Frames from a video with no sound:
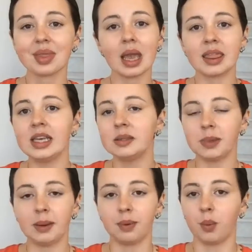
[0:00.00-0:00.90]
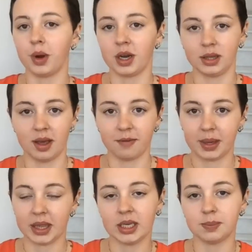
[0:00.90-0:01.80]
these people wouldn't love me.
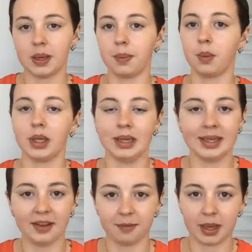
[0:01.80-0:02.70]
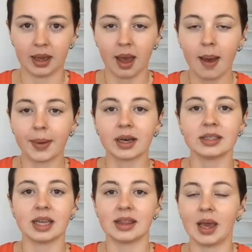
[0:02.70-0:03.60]
These people would leave me because
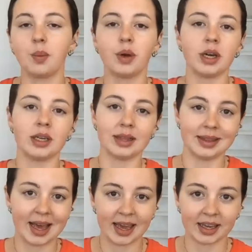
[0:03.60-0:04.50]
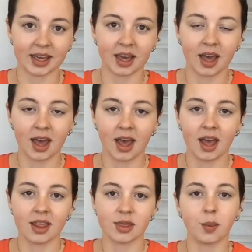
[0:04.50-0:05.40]
they wouldn't like
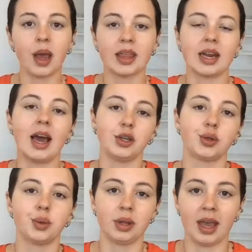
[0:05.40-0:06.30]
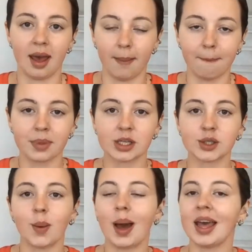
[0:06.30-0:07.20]
the way that I truly am.
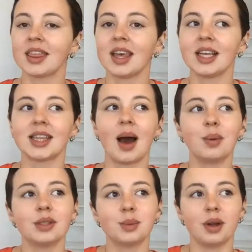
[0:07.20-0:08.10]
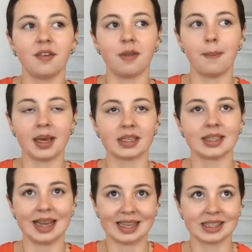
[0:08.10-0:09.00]
So I think that was one of the biggest
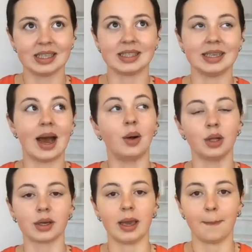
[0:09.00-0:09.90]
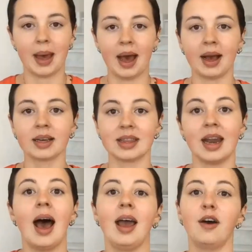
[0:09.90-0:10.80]
lessons now looking back that
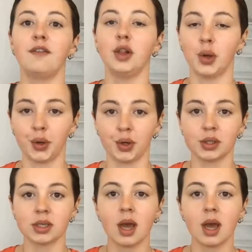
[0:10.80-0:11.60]
I have learned,